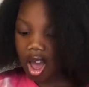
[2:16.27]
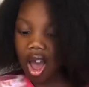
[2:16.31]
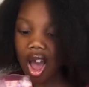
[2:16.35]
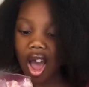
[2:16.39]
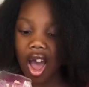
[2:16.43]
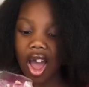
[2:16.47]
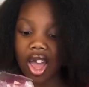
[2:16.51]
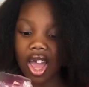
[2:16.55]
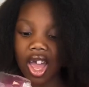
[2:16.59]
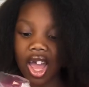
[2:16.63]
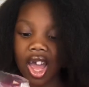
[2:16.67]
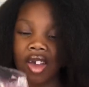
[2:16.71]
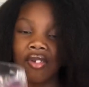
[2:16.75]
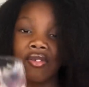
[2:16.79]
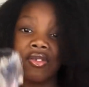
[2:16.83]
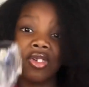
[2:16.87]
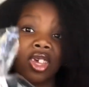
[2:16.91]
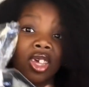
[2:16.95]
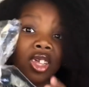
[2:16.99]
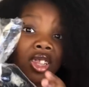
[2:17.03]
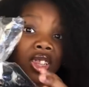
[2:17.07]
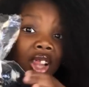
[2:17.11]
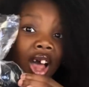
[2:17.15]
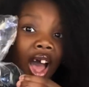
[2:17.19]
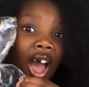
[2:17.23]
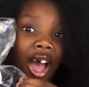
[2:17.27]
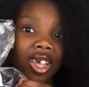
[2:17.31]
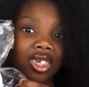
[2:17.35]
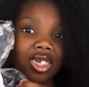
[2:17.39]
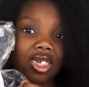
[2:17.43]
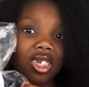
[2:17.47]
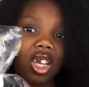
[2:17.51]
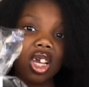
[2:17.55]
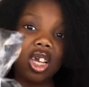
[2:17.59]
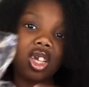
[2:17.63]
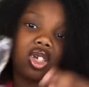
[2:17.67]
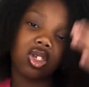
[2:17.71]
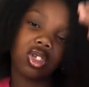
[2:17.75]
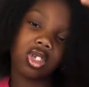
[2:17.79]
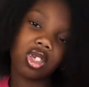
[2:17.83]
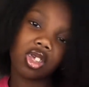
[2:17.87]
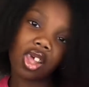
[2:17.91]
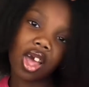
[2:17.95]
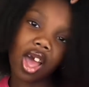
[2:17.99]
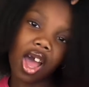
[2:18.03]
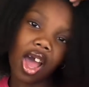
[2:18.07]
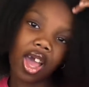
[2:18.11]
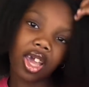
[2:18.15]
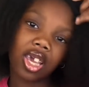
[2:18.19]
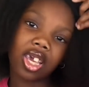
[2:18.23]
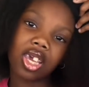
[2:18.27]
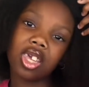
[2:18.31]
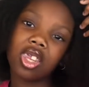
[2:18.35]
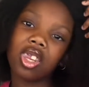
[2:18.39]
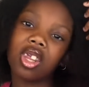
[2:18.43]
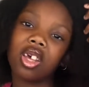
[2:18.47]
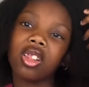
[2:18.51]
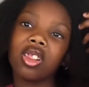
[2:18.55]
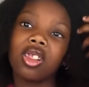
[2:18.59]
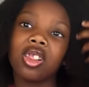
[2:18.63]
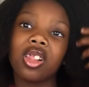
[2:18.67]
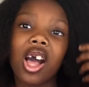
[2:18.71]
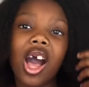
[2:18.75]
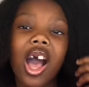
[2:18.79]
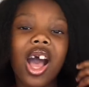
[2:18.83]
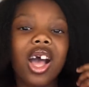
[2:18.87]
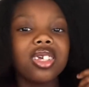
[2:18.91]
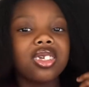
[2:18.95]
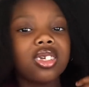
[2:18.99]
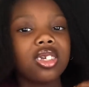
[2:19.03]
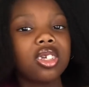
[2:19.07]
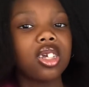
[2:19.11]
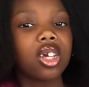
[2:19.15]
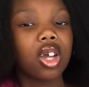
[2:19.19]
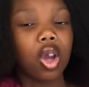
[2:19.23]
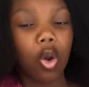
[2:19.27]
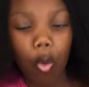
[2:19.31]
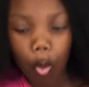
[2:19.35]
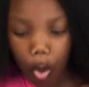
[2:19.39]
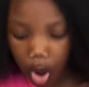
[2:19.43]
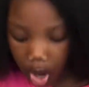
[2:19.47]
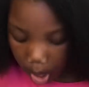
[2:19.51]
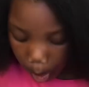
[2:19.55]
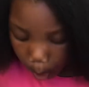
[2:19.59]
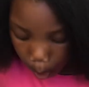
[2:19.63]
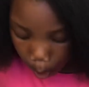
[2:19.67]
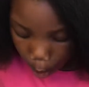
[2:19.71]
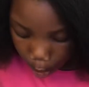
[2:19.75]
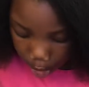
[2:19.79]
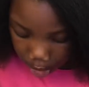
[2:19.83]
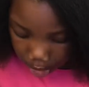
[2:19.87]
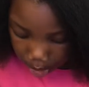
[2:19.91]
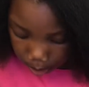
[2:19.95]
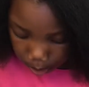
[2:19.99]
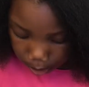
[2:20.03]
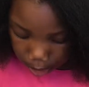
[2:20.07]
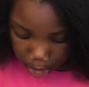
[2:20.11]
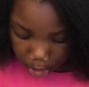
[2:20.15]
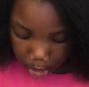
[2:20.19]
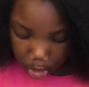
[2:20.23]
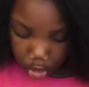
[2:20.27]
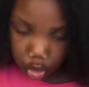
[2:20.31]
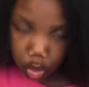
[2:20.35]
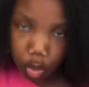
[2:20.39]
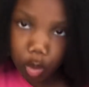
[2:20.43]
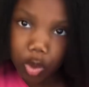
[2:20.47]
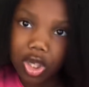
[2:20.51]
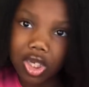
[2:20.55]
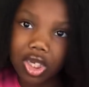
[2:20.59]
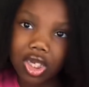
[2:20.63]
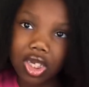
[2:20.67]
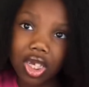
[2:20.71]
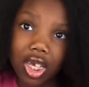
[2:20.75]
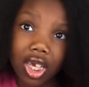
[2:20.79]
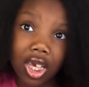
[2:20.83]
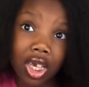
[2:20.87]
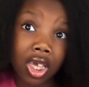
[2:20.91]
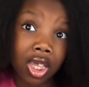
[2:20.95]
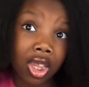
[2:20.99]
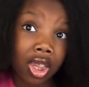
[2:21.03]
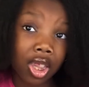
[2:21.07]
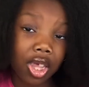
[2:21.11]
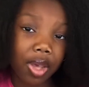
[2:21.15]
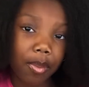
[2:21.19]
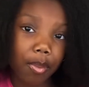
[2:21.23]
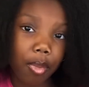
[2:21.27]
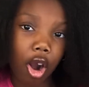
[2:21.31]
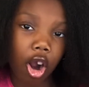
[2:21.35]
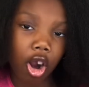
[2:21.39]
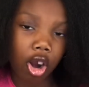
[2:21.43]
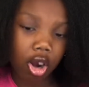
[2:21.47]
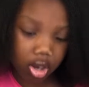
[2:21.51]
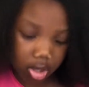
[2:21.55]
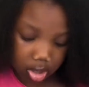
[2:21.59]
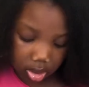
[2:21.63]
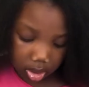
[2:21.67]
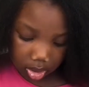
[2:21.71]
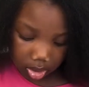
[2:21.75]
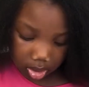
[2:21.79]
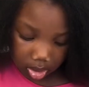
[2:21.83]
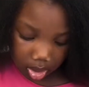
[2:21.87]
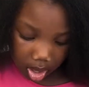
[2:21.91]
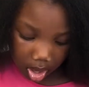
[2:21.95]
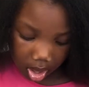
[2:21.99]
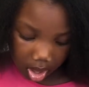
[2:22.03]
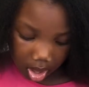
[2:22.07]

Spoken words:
I have elastics so that I can elastic where I'm going to put the twist in the parts.